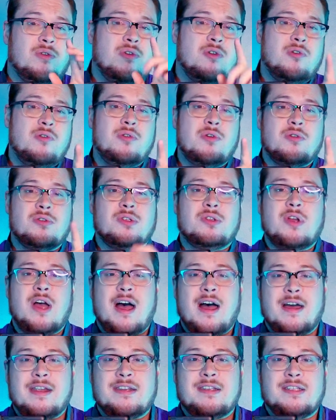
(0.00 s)
kudos to
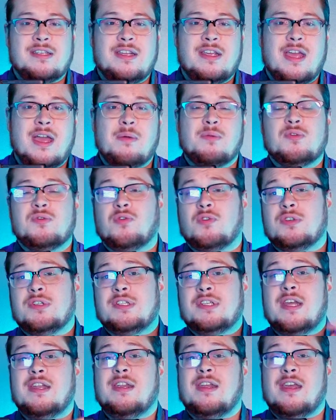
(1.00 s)
Odyssey Games for
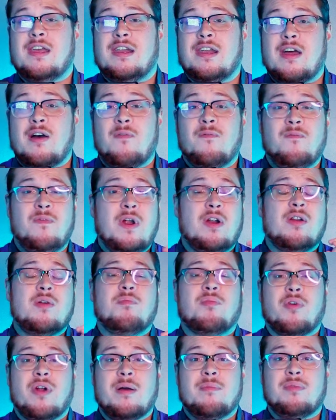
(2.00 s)
sending it out very
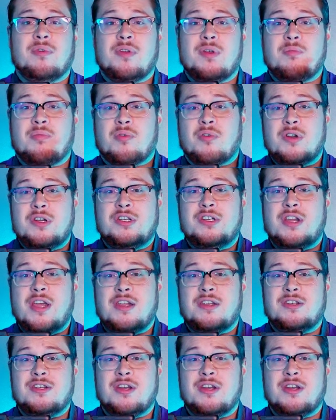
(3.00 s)
promptly. Appreciate